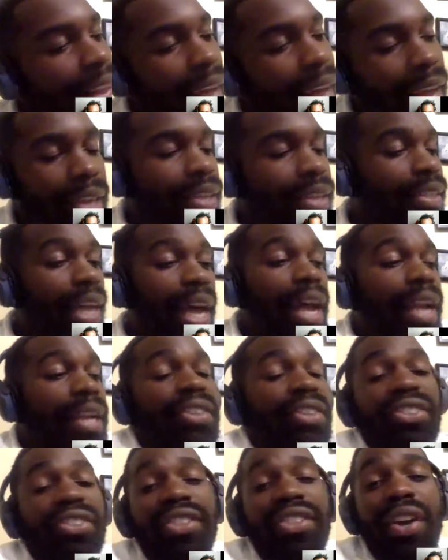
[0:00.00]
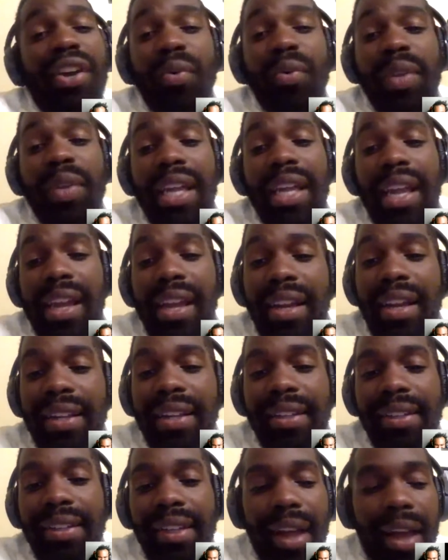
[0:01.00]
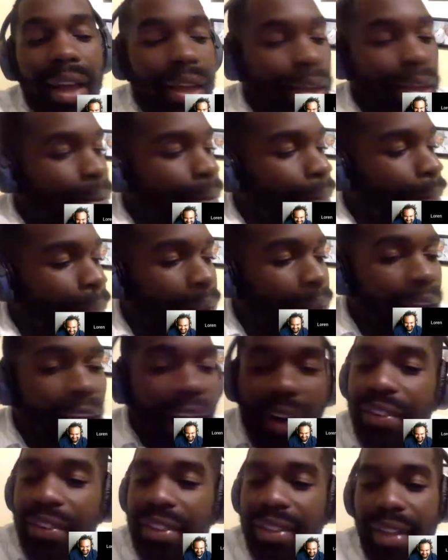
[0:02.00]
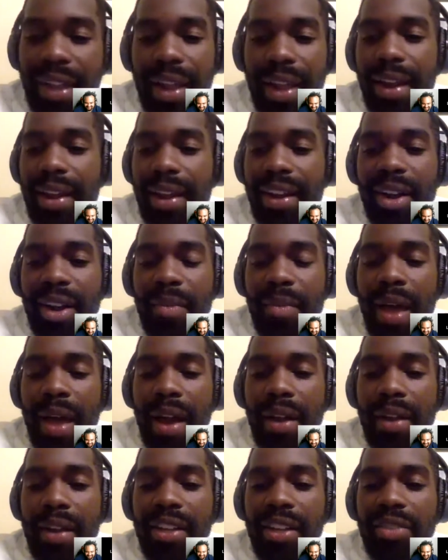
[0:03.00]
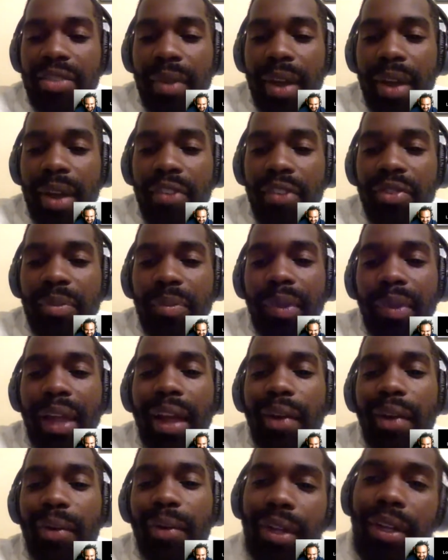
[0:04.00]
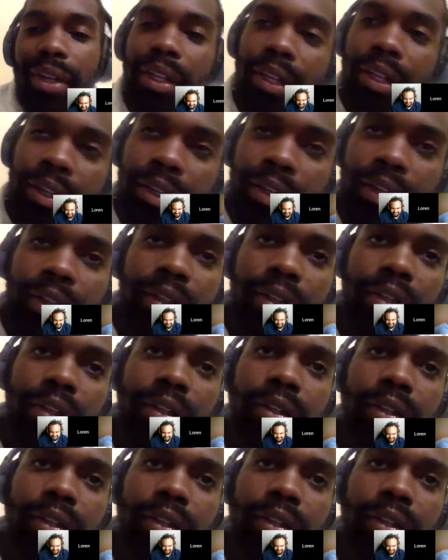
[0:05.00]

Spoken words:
Like, cause I just don't get it. Like everything that come out of his mouth, I'm like, really,